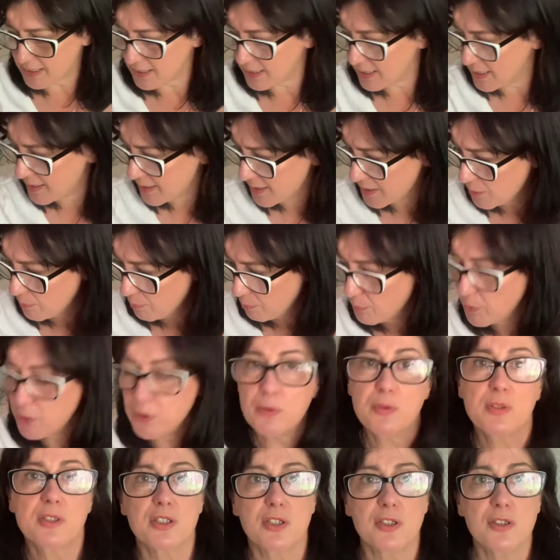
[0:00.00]
this is a
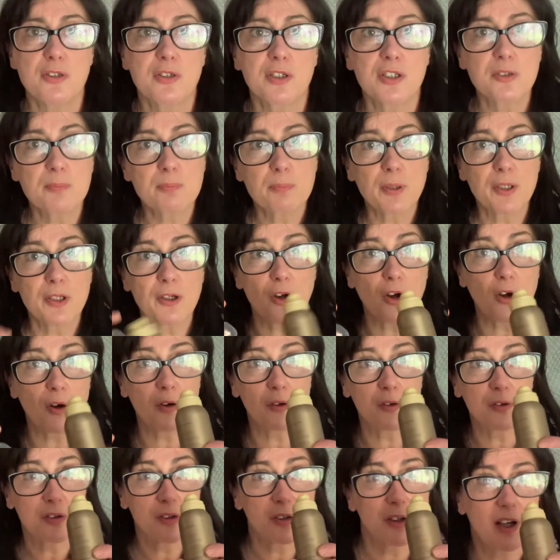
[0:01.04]
mousse, so you can put it on
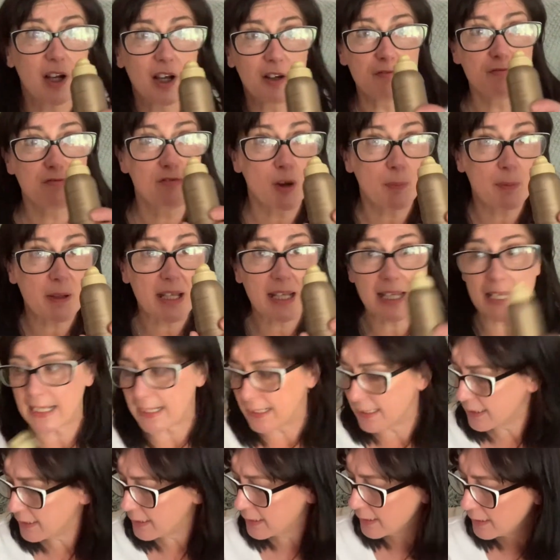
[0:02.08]
and rub it in
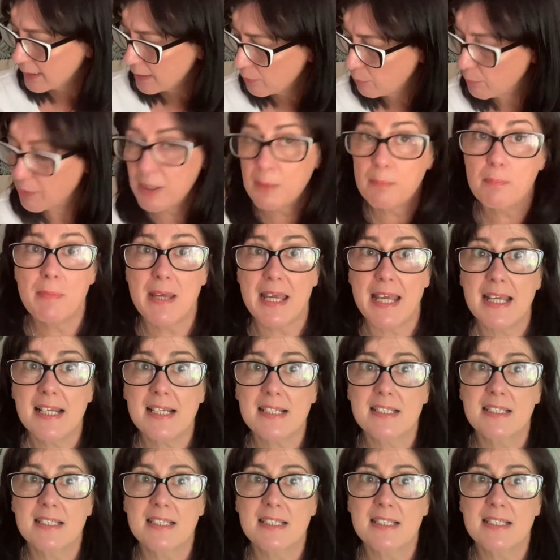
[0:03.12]
with a mitt.